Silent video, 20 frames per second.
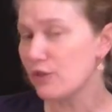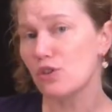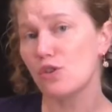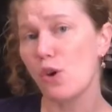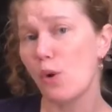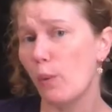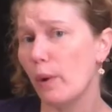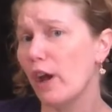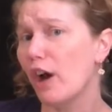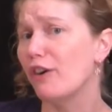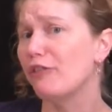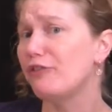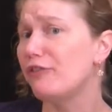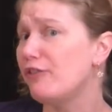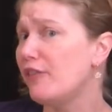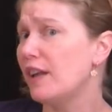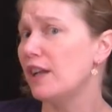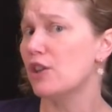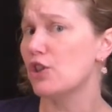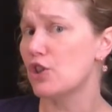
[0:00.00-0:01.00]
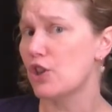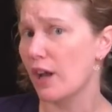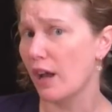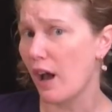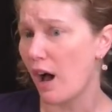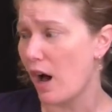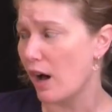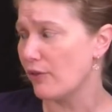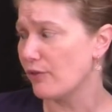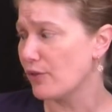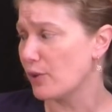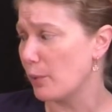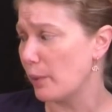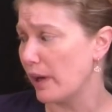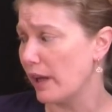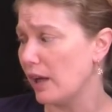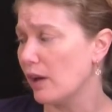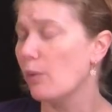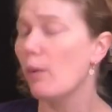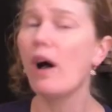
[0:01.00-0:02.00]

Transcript: So we are finishing off the week.